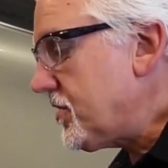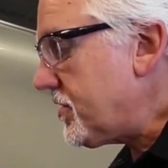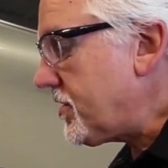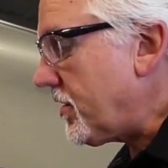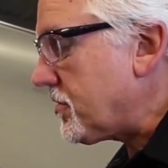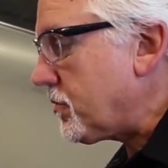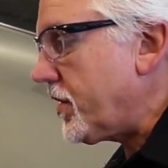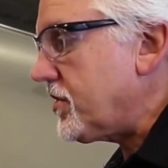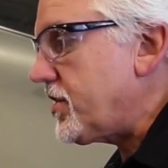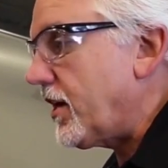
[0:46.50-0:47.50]
we've positioned our
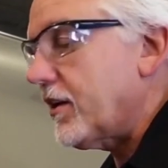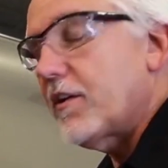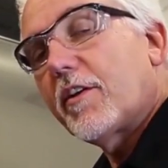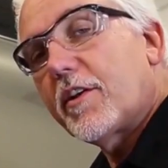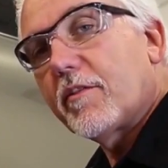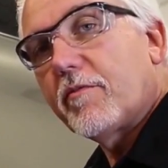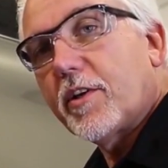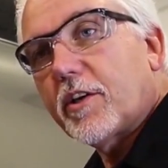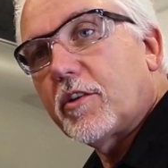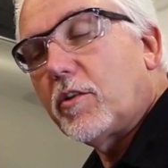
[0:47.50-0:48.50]
swing jack underneath the
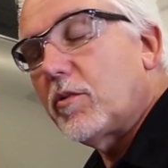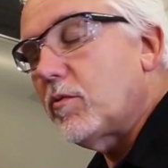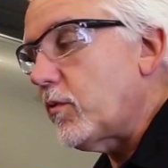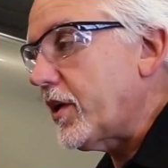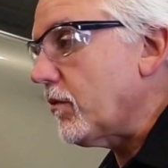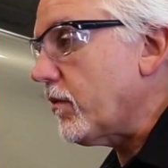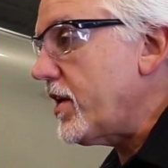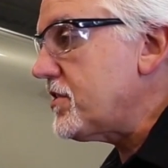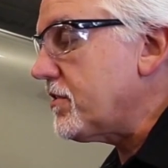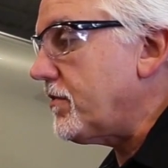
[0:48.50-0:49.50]
vehicle, we can
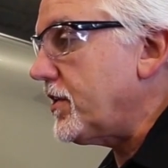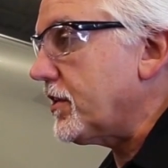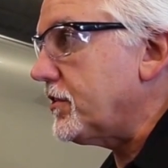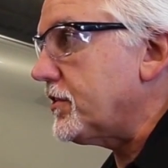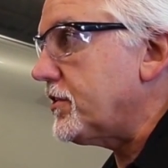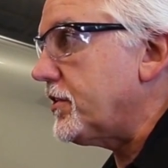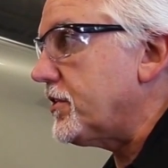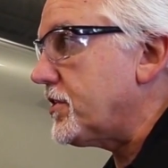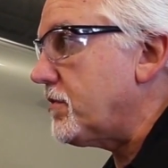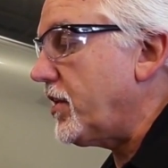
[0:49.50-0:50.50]
raise the vehicle to
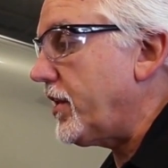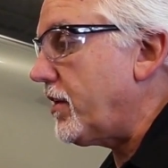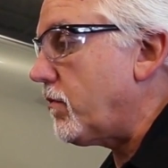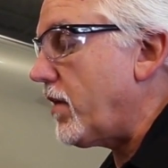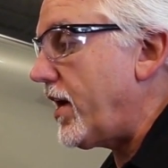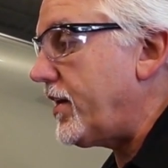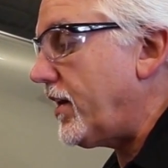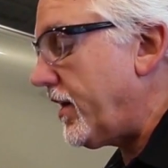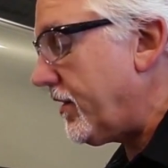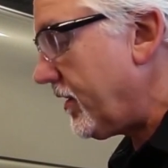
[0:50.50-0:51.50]
the simulated ride
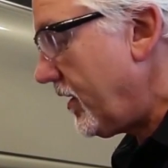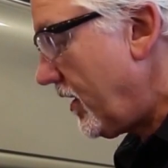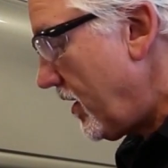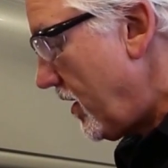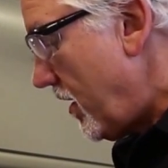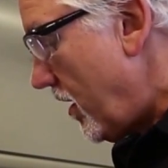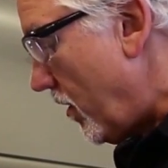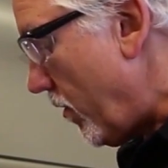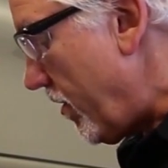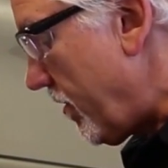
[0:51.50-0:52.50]
height.
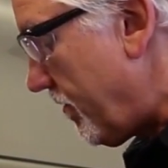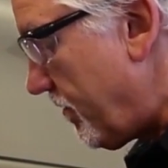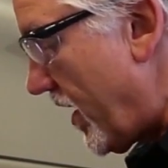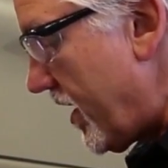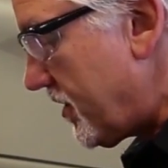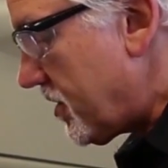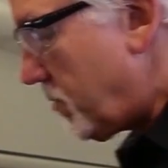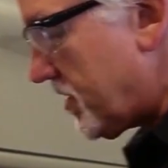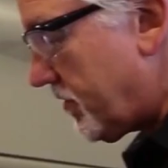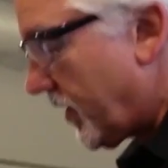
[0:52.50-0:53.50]
In order to find the
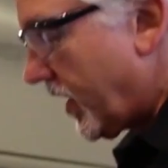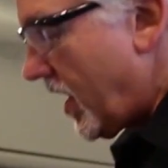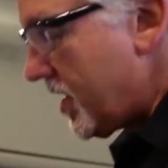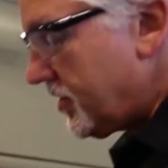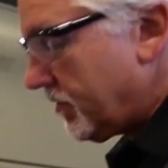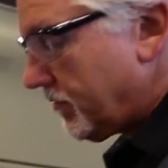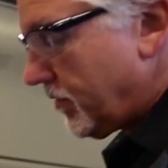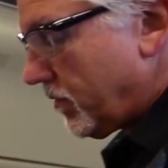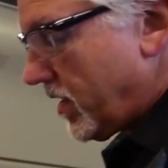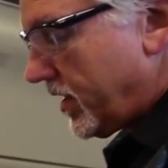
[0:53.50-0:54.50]
specification
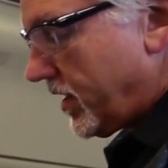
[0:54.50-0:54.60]
for the